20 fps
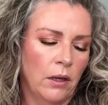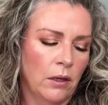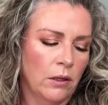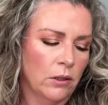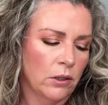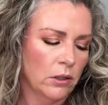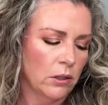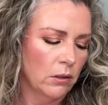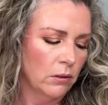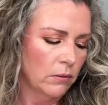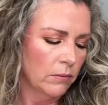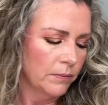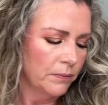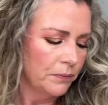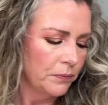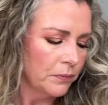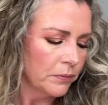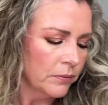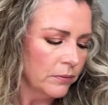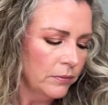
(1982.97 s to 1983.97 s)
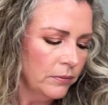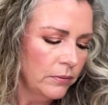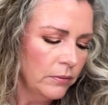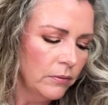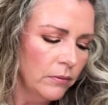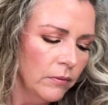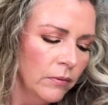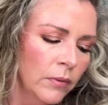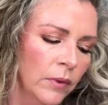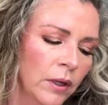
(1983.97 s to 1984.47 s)
So
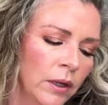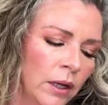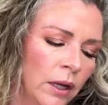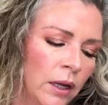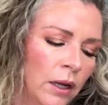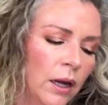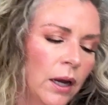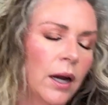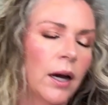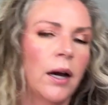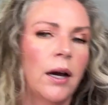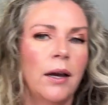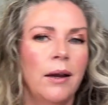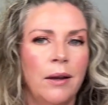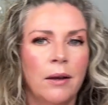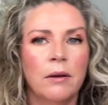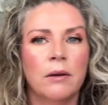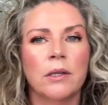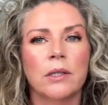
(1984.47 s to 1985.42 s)
I